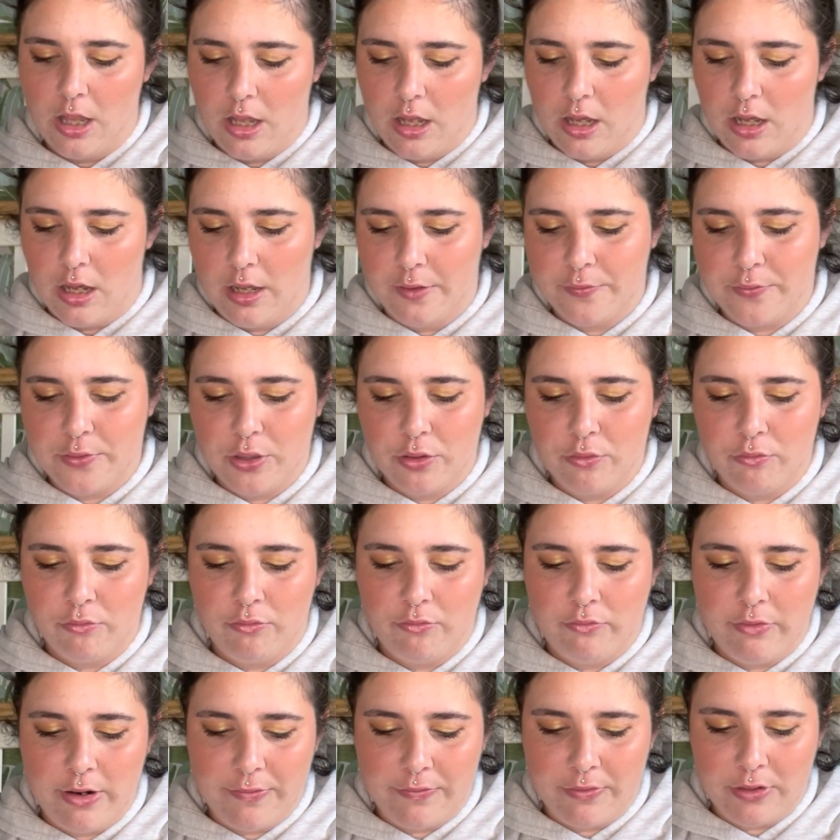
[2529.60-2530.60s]
I've
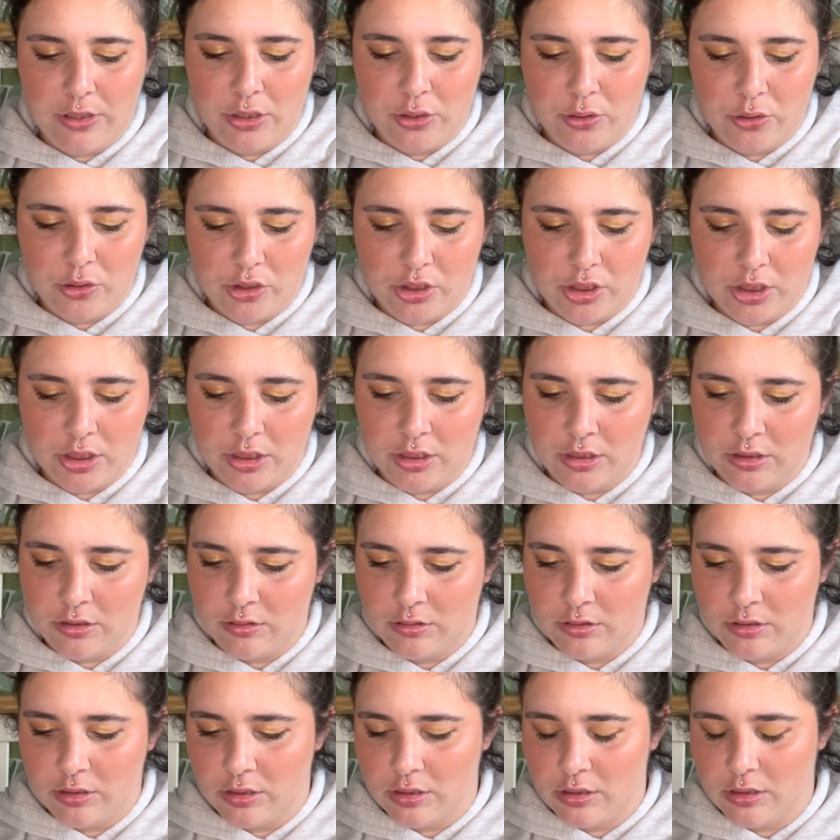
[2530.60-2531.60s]
got
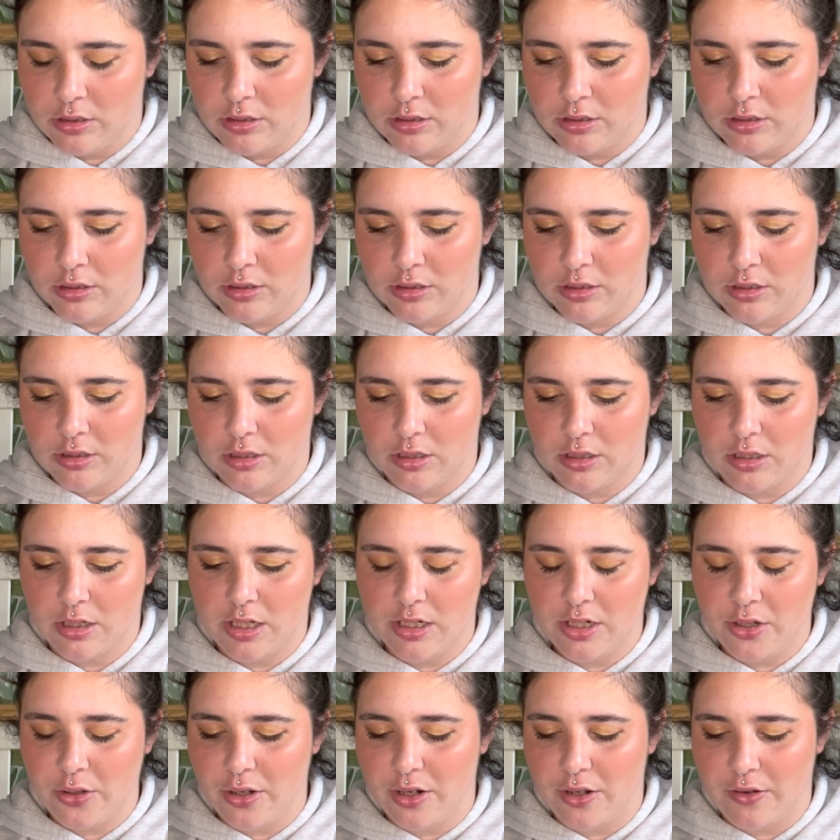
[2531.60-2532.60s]
Revolution. I
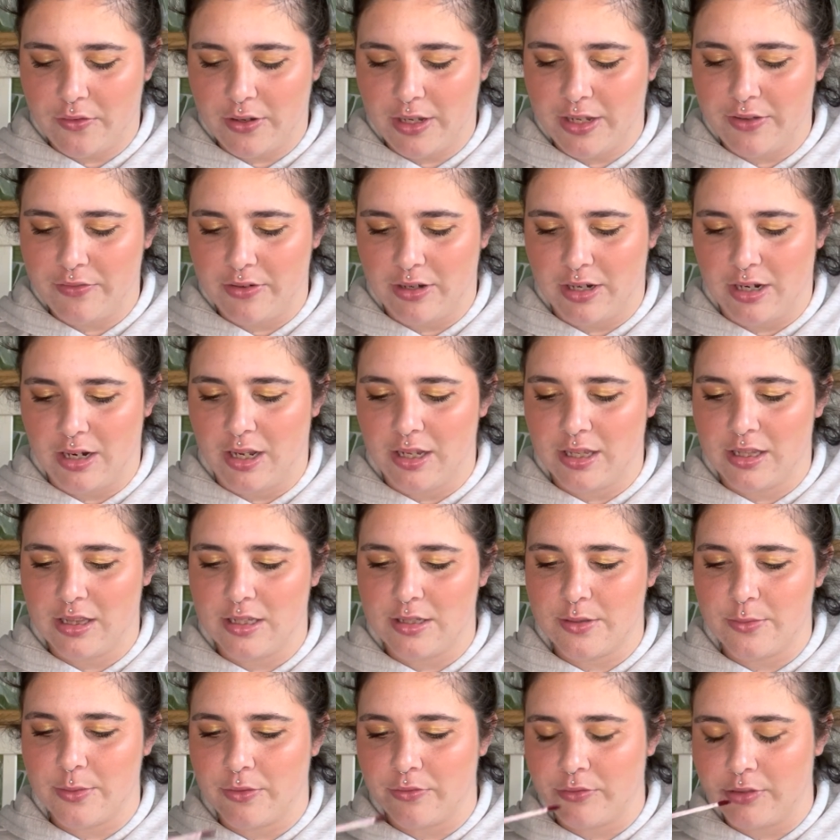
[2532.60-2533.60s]
don't know if I even like
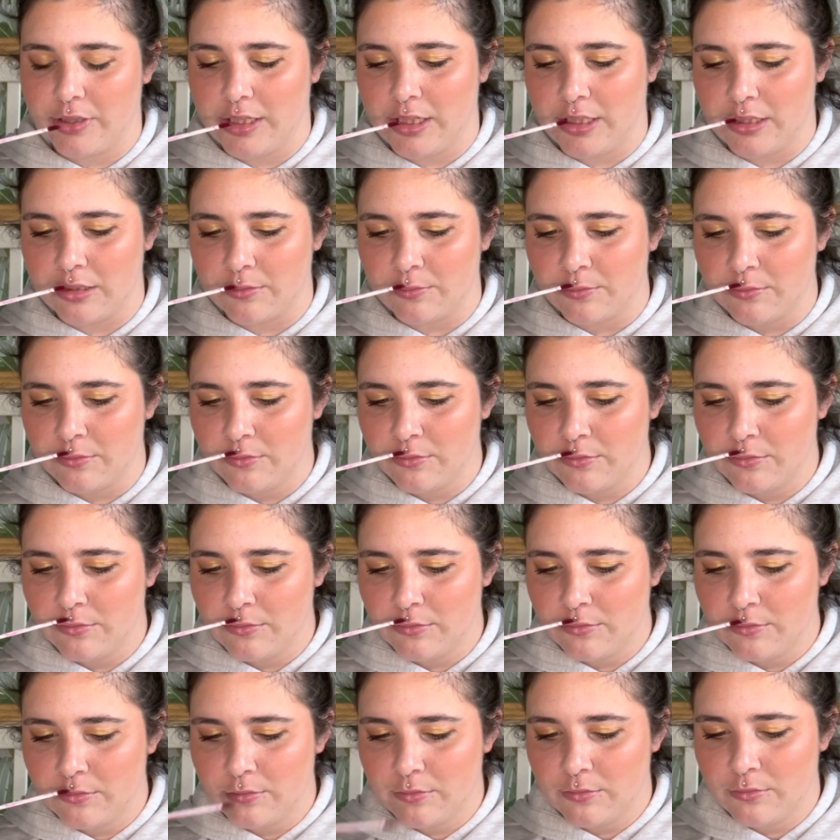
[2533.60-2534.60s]
this one really.
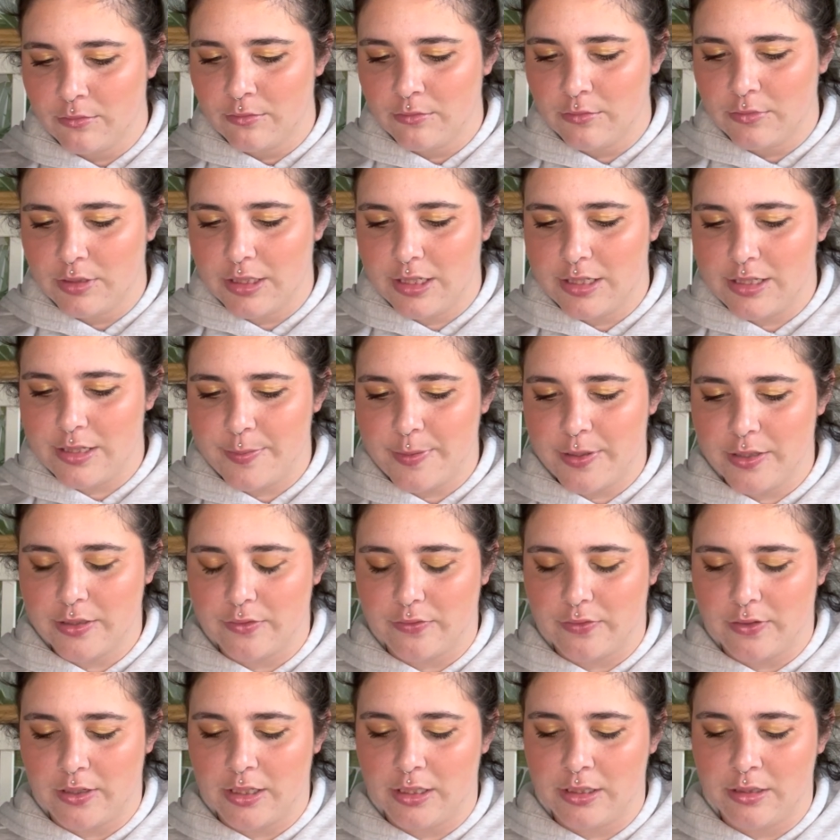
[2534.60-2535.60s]
It smells
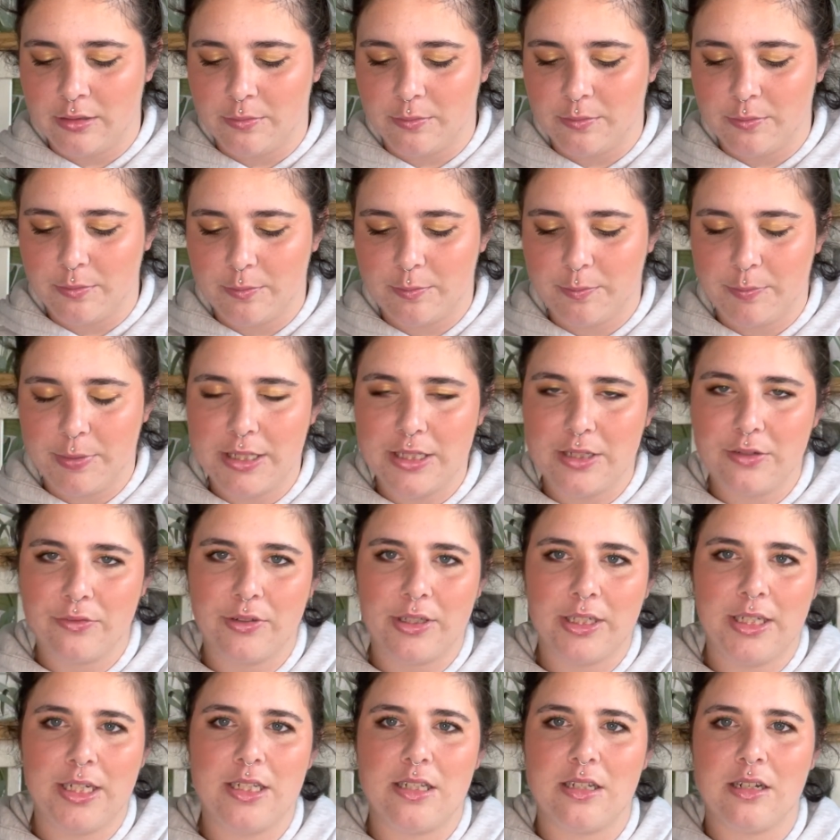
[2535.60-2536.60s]
fine, but it's a
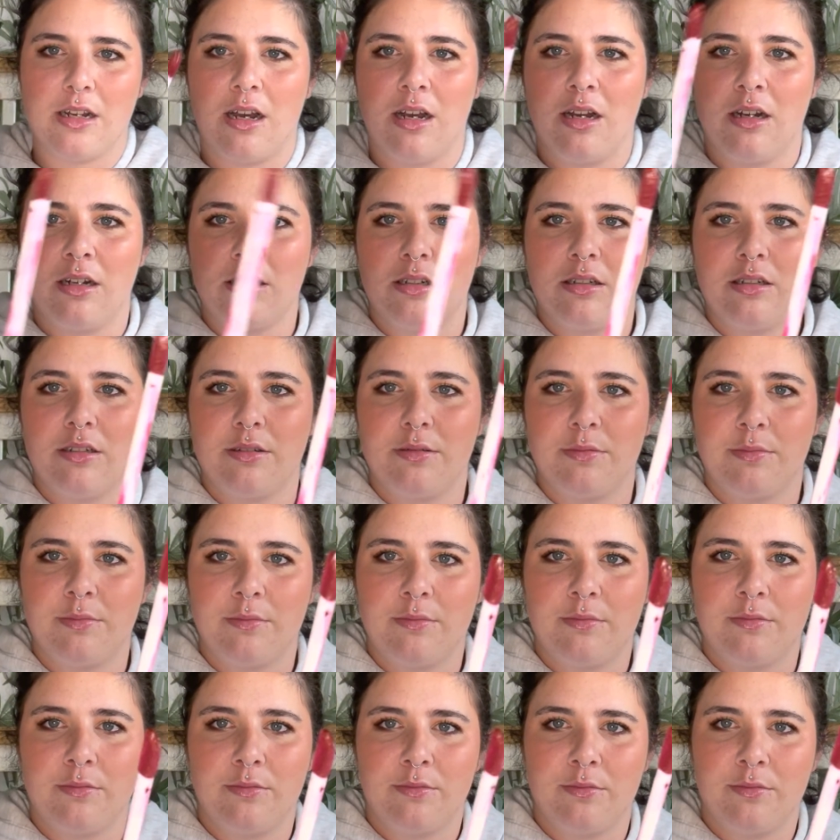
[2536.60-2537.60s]
really dark
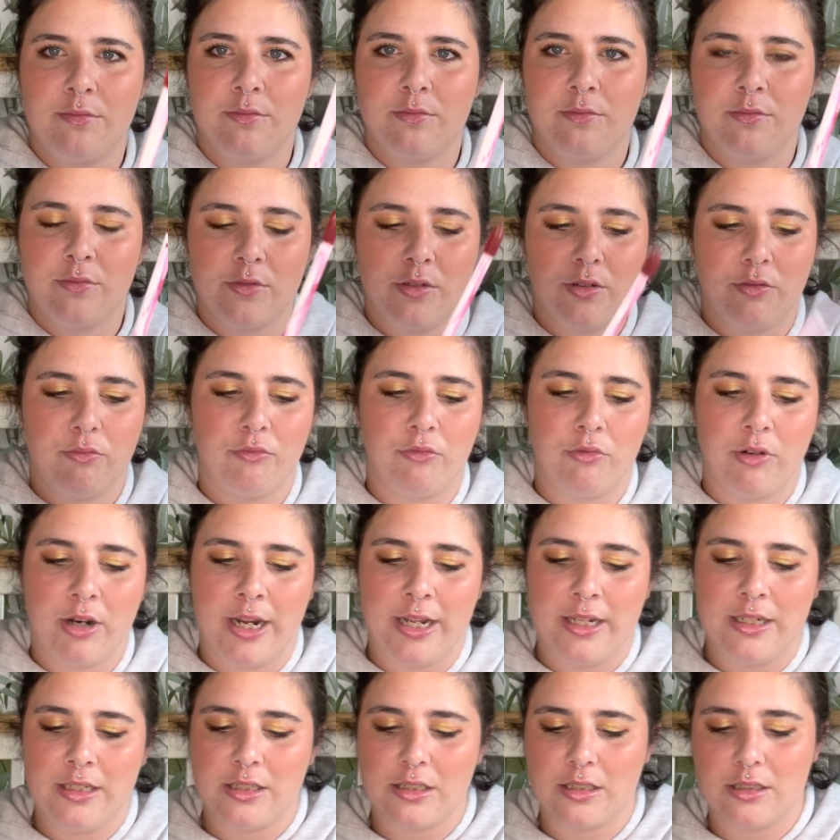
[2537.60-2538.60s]

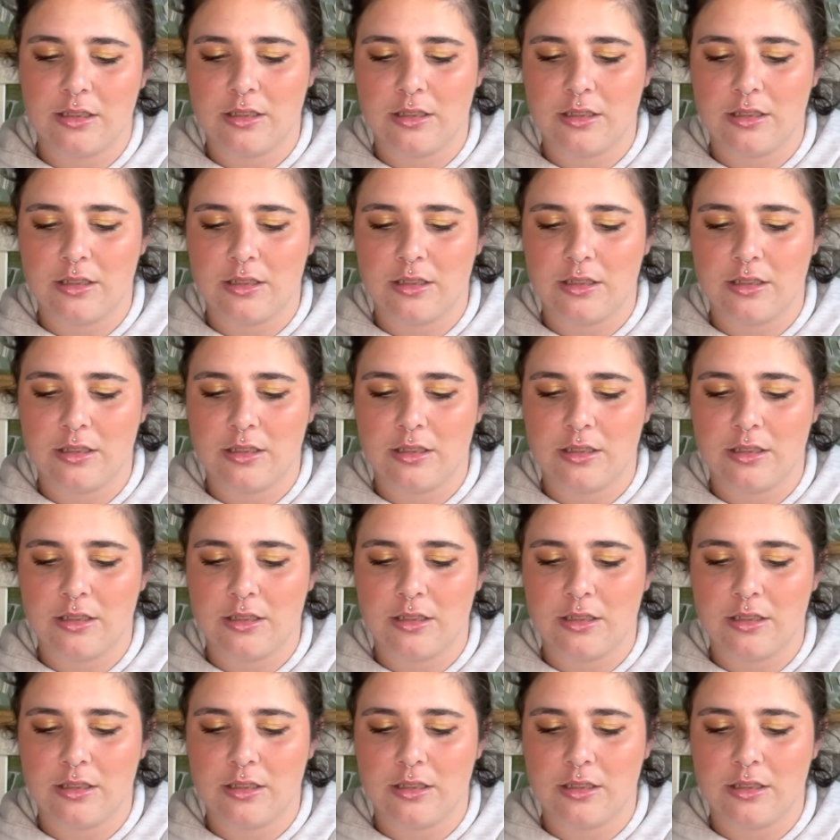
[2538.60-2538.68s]
red.